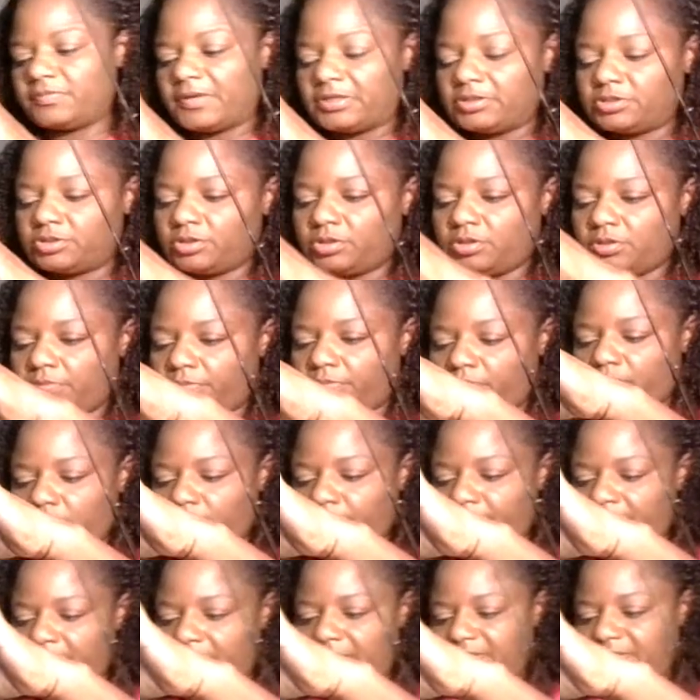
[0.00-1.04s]
make sure you pull
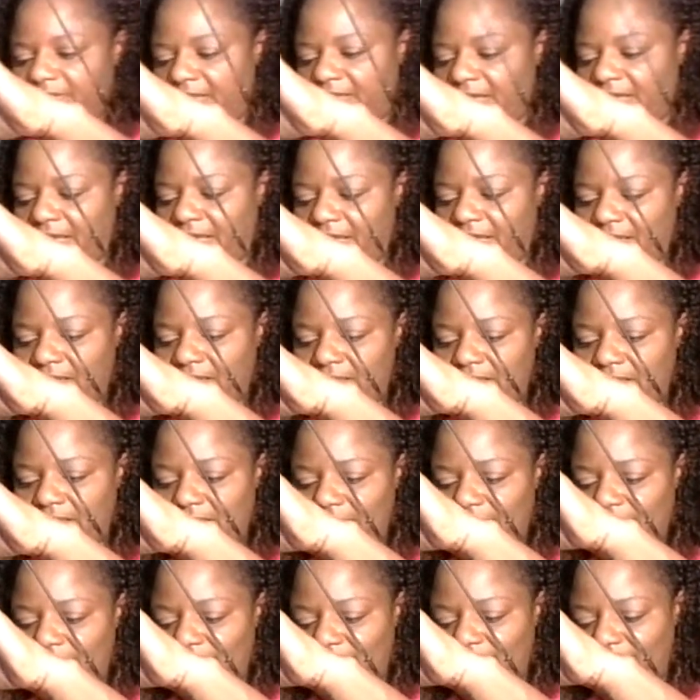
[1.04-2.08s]
past it. And I
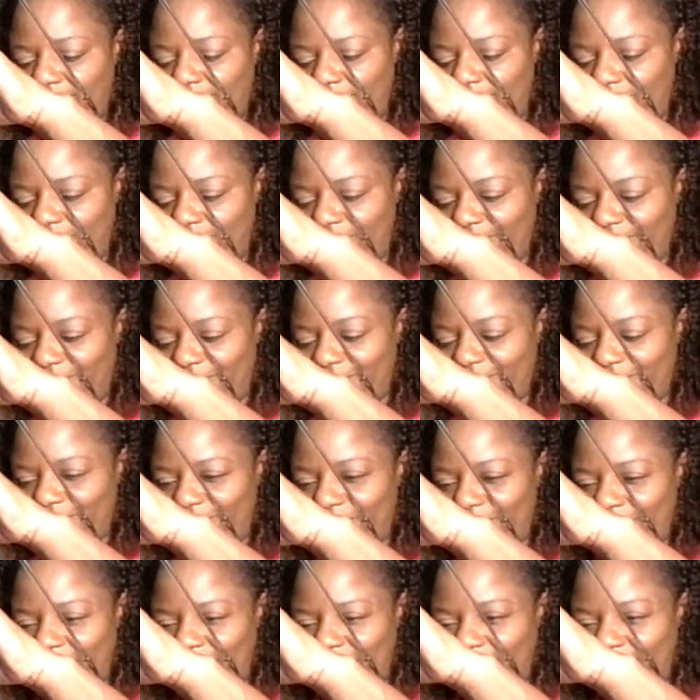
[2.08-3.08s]
think I'm a little